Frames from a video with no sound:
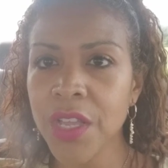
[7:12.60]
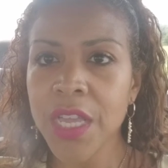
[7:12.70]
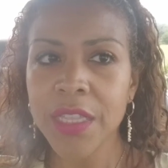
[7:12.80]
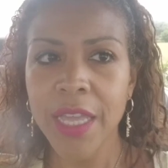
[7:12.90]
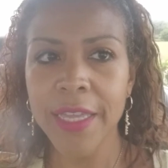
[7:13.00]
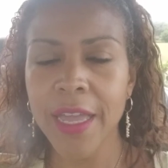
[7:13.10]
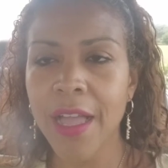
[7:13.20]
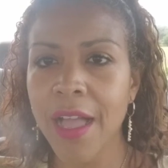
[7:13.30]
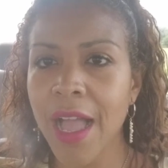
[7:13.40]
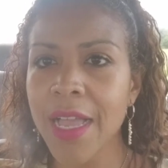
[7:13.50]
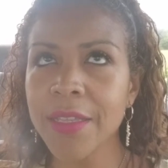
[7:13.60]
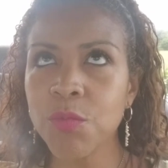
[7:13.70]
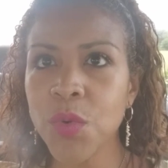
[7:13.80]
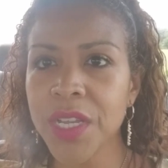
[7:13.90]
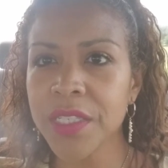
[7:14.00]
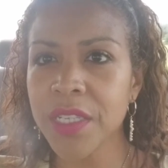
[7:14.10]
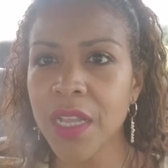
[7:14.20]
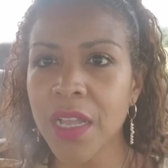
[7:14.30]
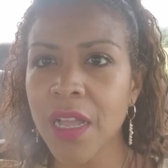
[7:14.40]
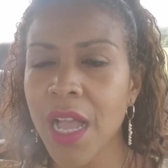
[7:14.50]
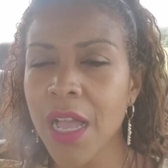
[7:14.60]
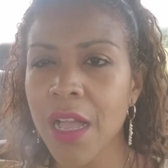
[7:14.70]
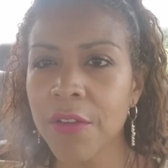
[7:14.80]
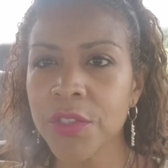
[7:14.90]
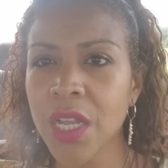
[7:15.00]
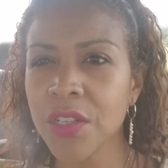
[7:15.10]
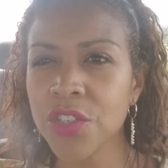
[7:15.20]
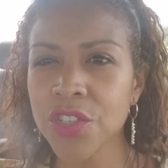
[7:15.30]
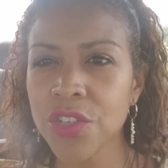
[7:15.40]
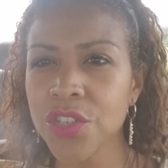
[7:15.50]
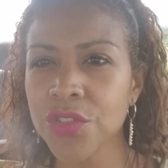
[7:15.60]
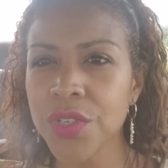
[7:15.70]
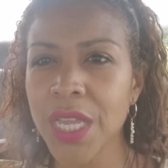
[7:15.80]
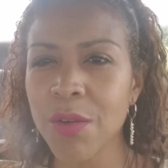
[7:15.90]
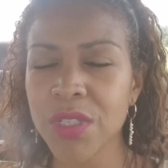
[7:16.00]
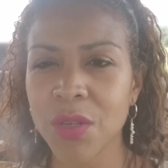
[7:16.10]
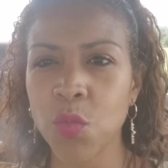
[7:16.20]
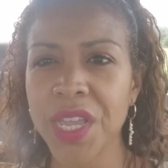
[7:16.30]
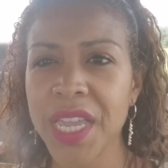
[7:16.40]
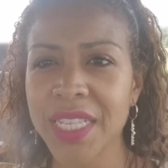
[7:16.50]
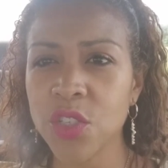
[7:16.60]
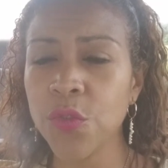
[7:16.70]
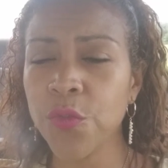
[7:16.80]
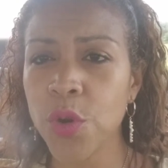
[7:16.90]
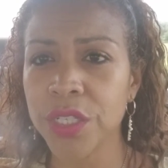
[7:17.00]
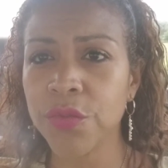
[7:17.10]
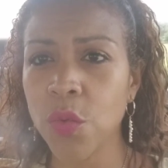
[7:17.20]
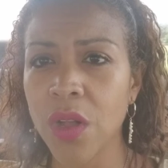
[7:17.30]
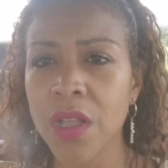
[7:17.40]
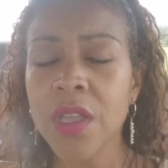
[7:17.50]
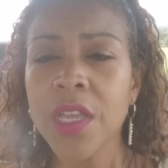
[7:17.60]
Like I went under surgery. I was weighing at 244.